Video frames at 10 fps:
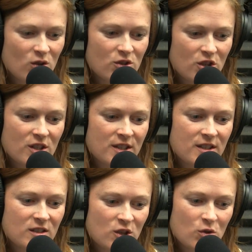you just
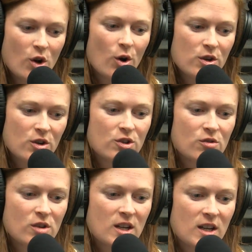you know you're
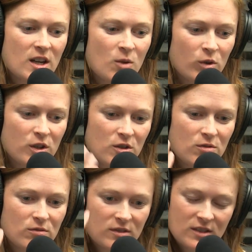doing it and when
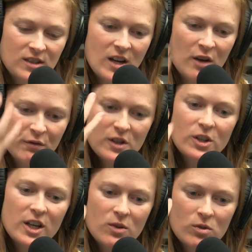you I feel
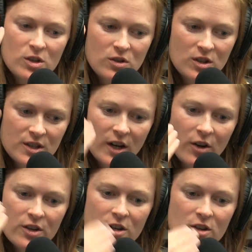like when you can
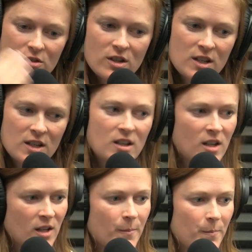tell that you're doing it,
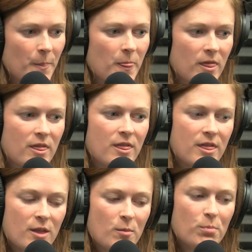
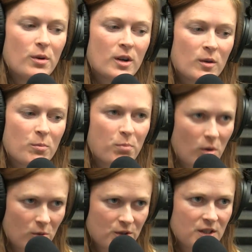the book
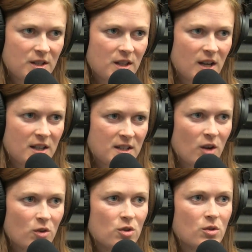poses that that's
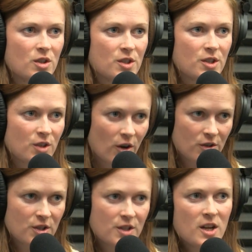how you can
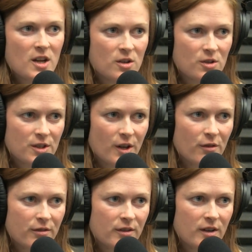start to take
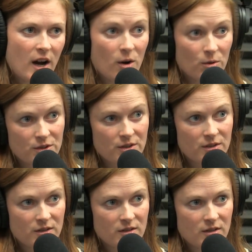yourself out.
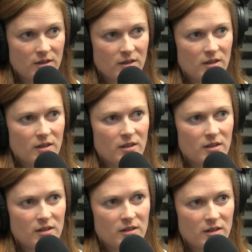
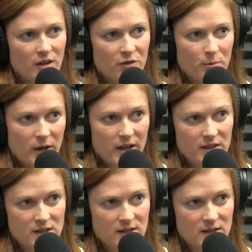Right. Of the as box. soon